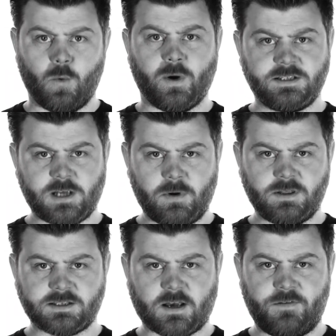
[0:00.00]
When someone
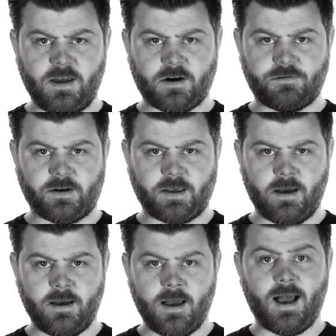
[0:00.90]
does a favour for you,
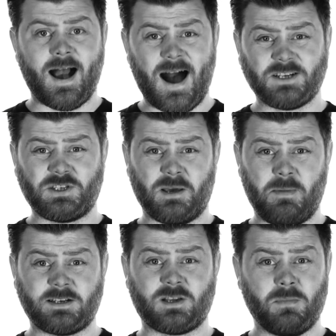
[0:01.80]
it actually
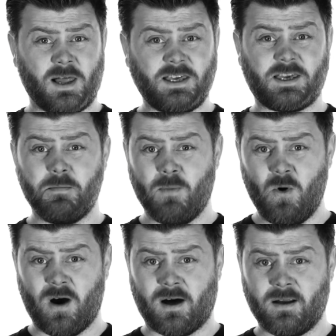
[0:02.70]
makes them like you
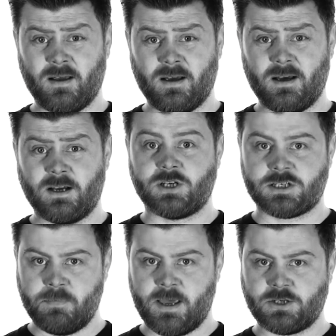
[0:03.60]
more.
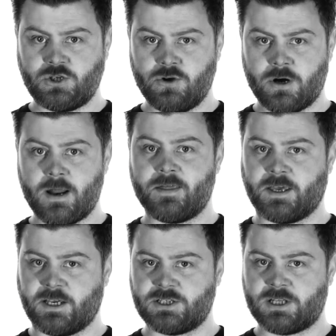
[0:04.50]
Just make sure that
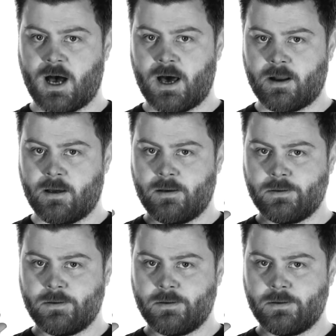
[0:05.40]
you start